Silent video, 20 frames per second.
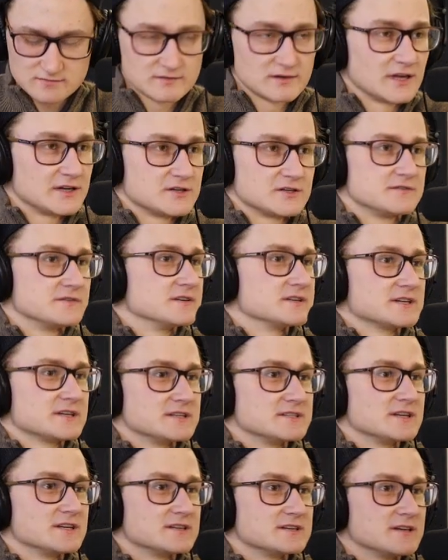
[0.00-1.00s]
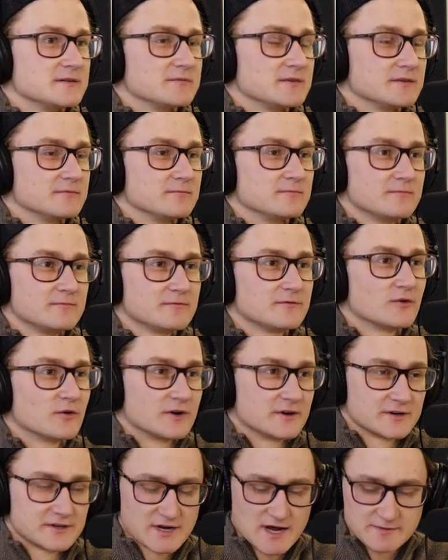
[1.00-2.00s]
It just feels like he said the same thing
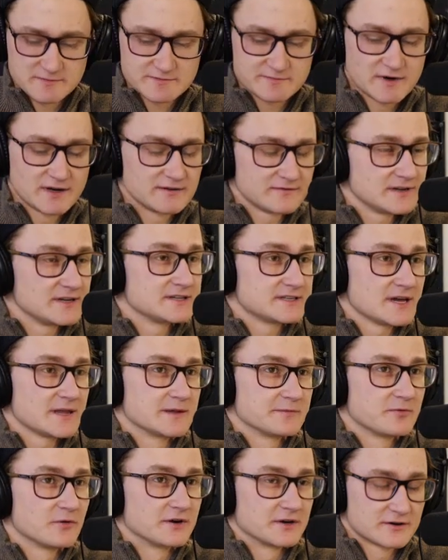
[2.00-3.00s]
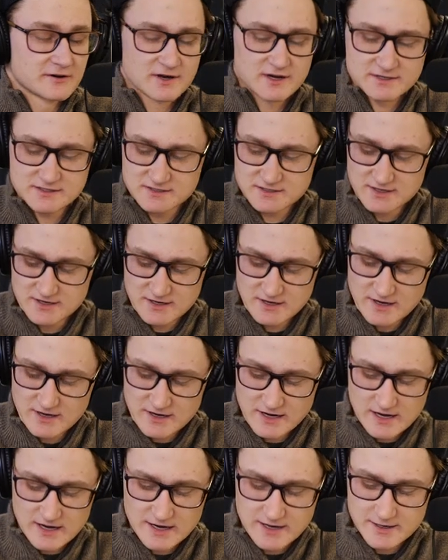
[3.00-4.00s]
400 times, but he's getting the point across.
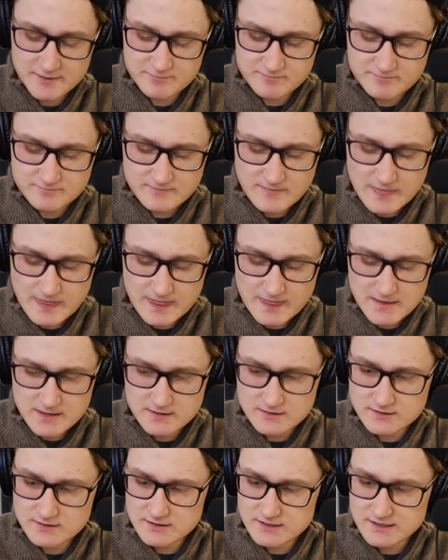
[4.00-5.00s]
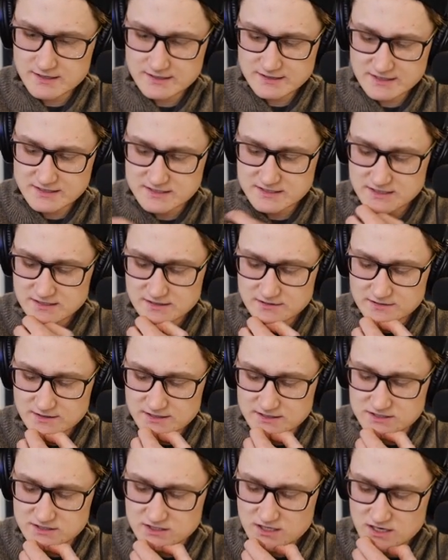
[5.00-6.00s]
Um, mm-hmm. uh, let's see.
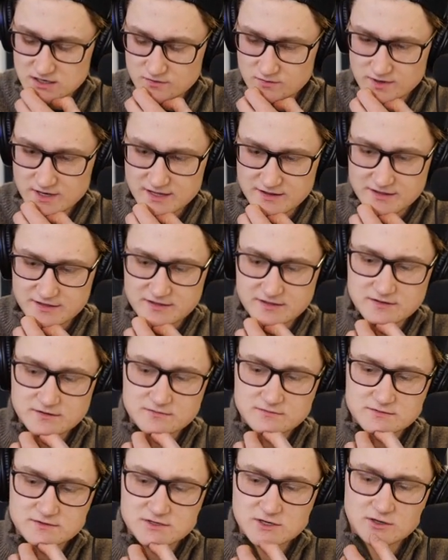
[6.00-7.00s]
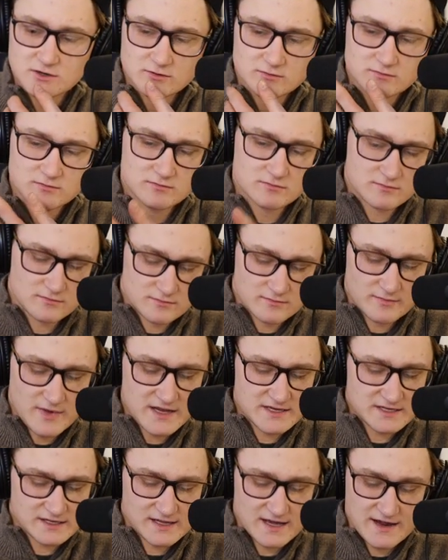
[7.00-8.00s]
Let's start with so
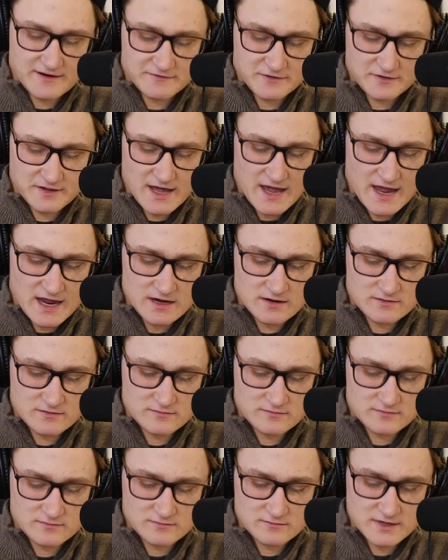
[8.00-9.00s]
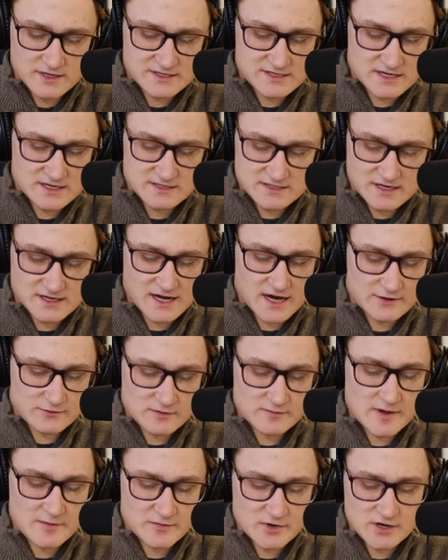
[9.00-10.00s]
basically after that, it says that God
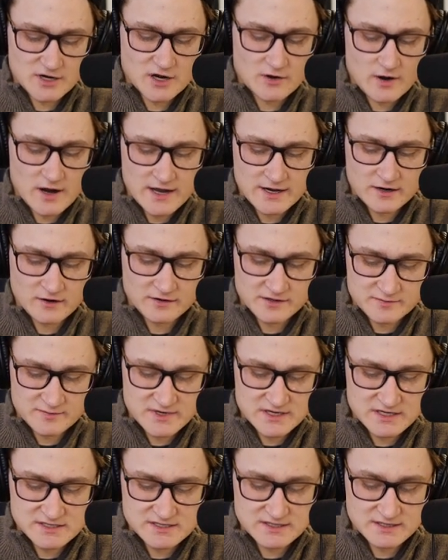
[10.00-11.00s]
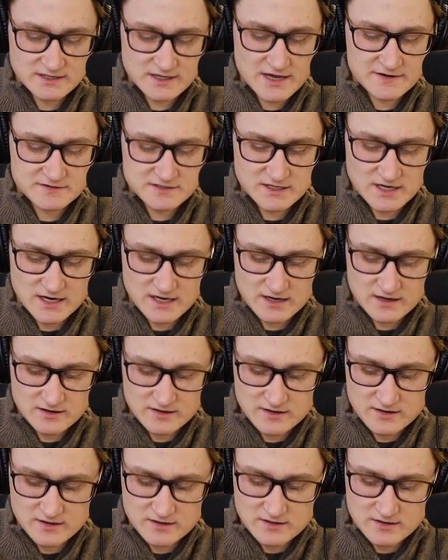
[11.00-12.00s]
remembered Noah and all the beasts and the livestock,
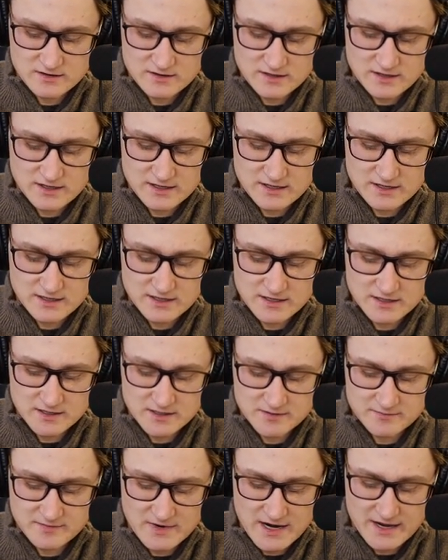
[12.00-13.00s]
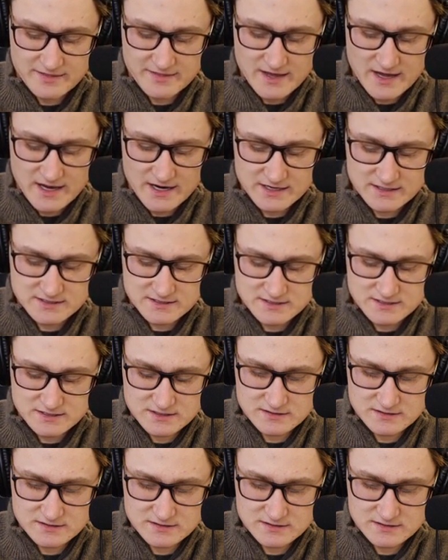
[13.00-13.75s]
um, and that